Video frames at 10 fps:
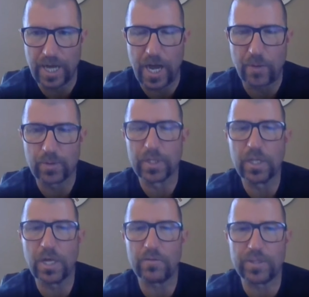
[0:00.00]
I would
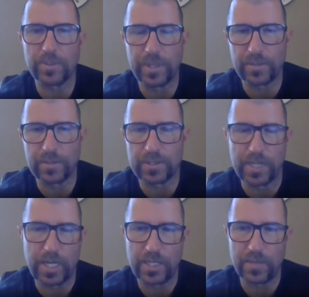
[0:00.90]
love to be able to
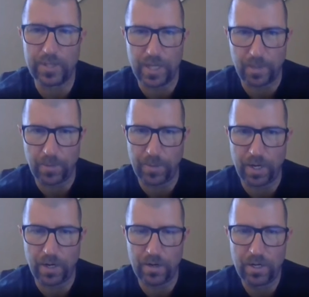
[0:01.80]
tighten up the upper
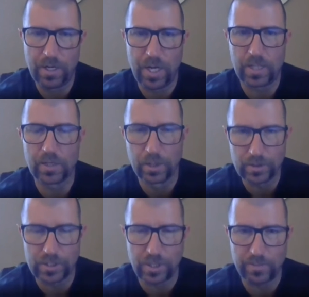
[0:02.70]
pair and
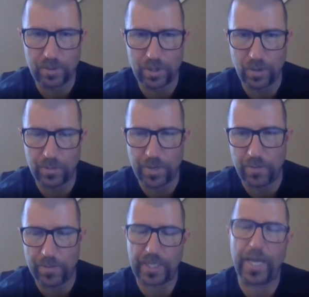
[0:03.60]
loosen up the lower
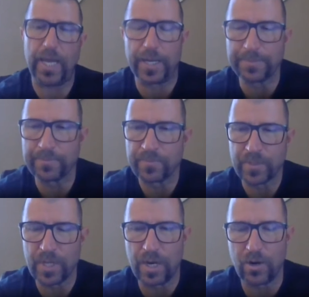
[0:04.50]
pair, but I can't,
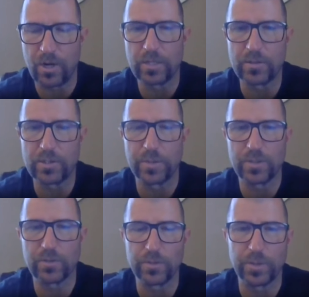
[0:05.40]
or I lose too
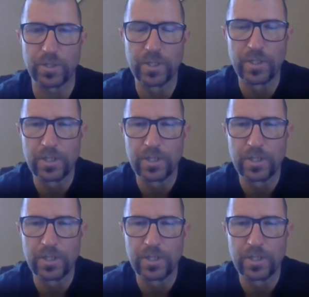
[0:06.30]
much throughput.